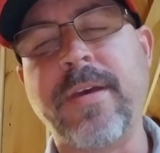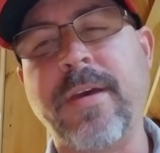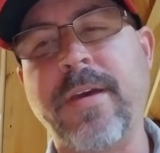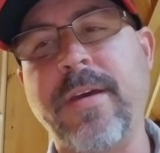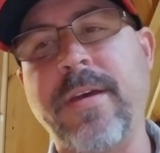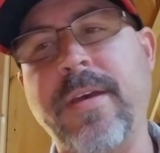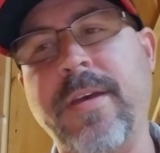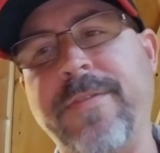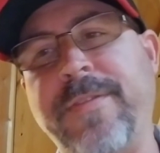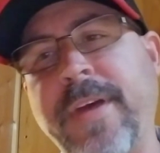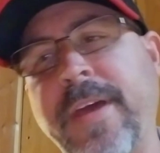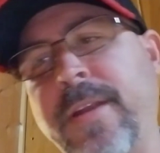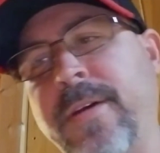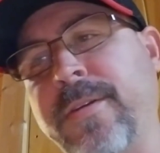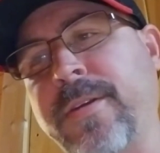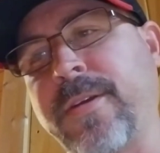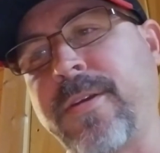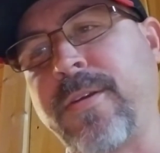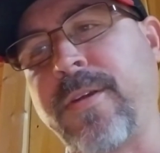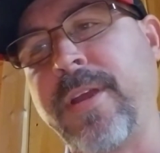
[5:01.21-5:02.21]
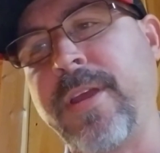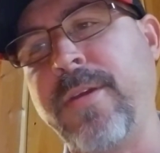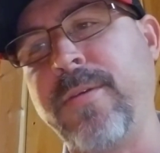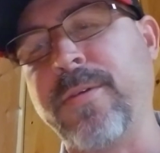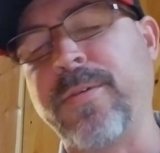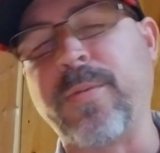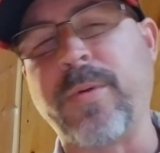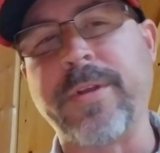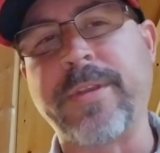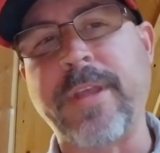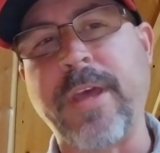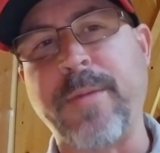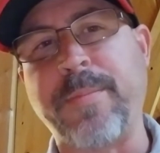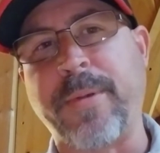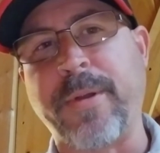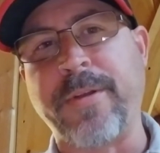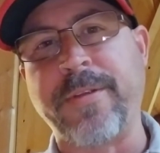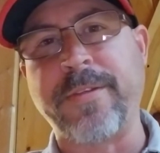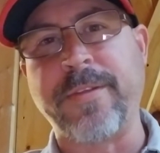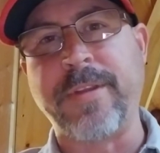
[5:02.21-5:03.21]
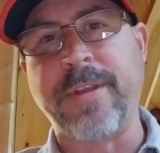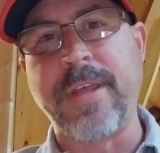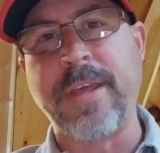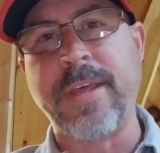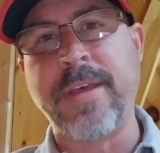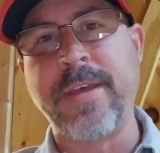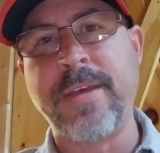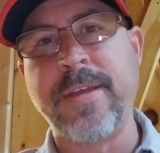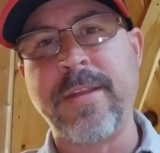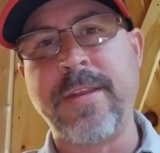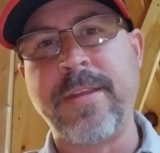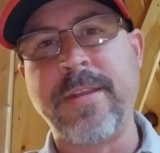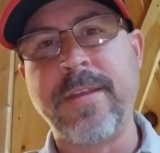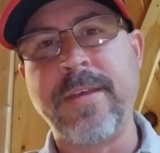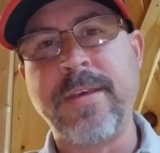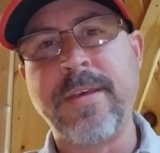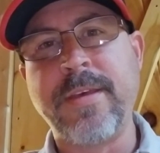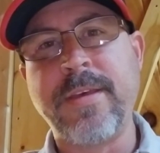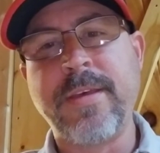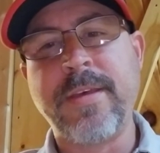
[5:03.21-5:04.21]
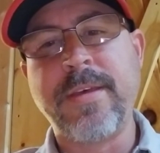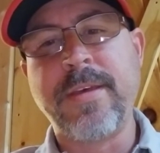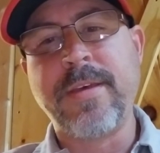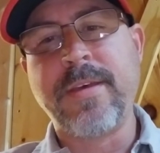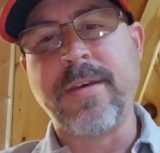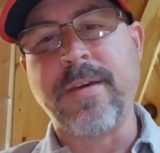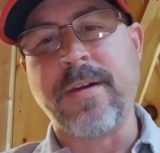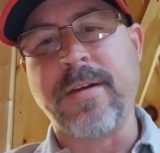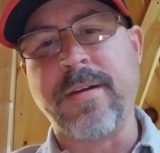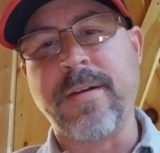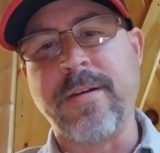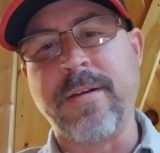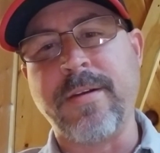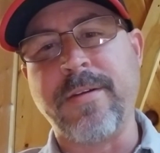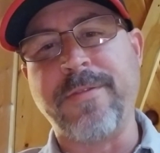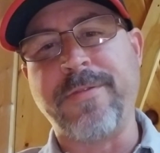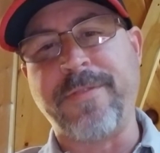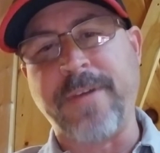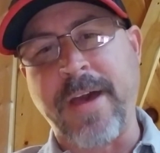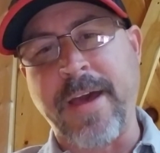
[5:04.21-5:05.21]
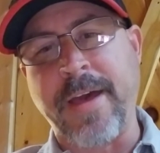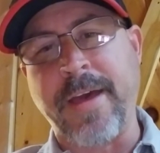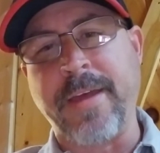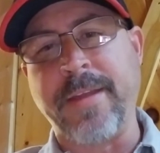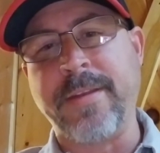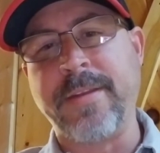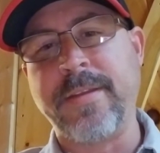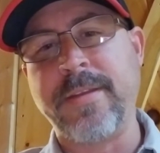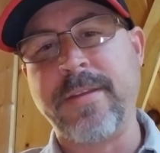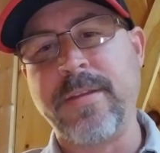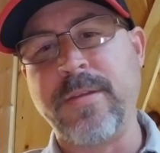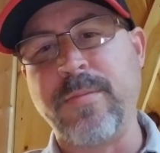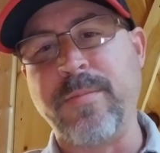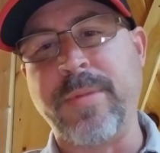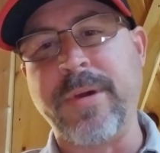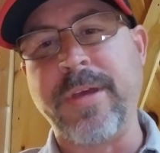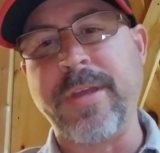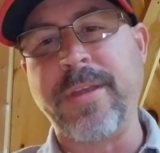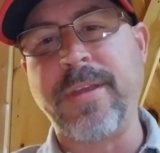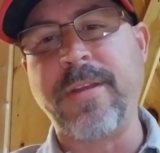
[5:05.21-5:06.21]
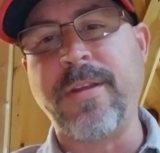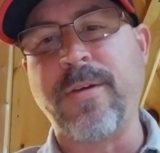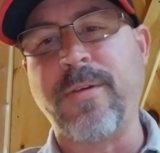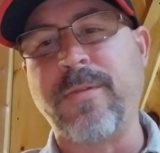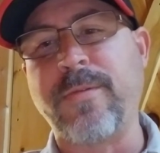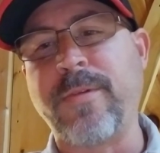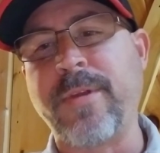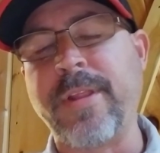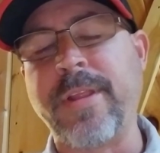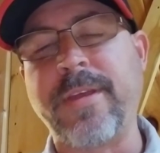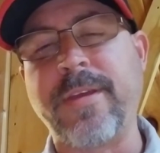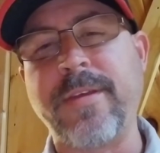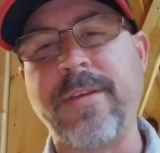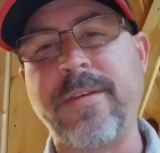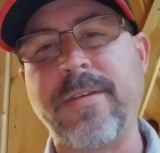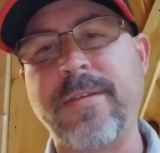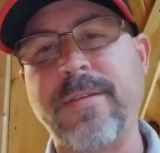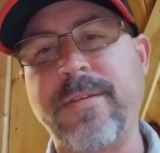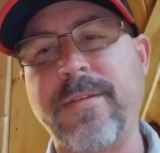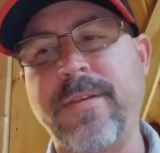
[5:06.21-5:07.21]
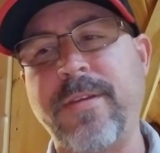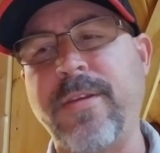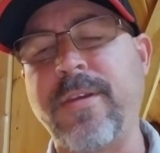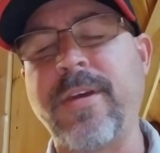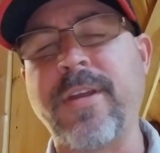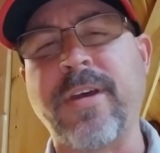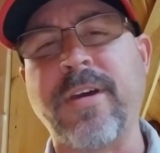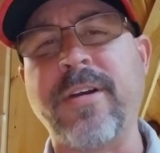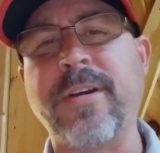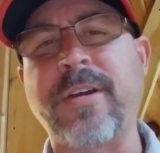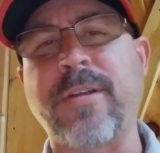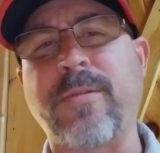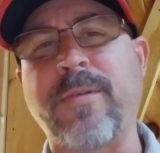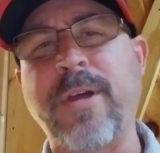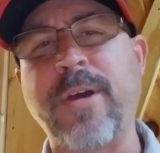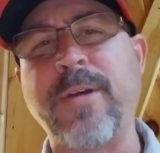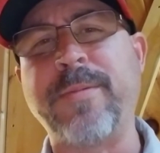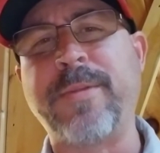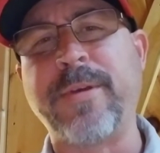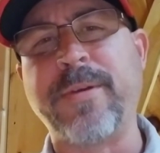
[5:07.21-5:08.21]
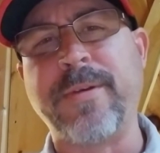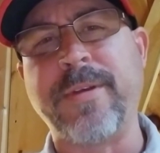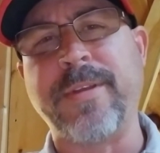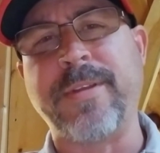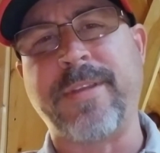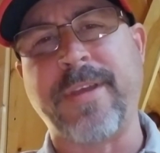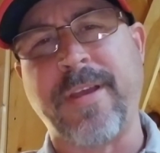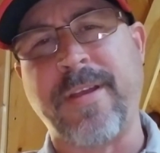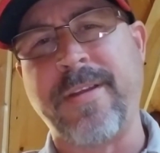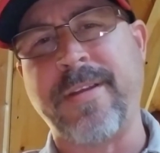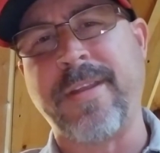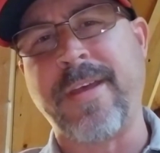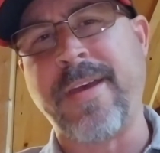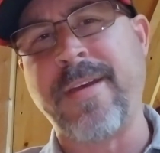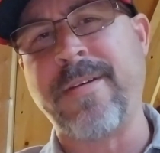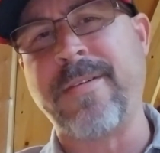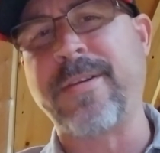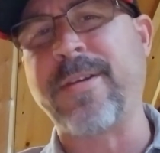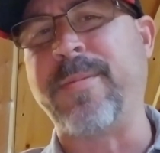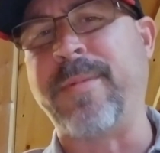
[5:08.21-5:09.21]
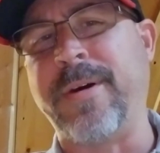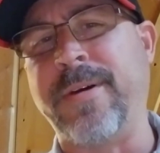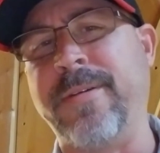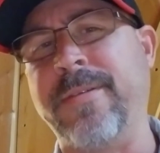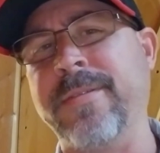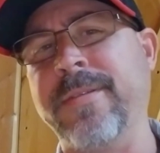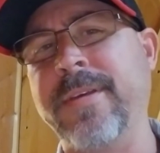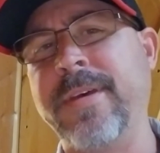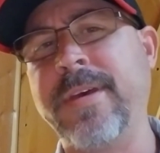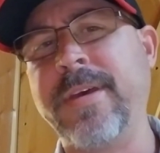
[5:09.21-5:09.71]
if they don't agree with what that person did, fine. But you're going to hook a rope to it and tear it down? Come on.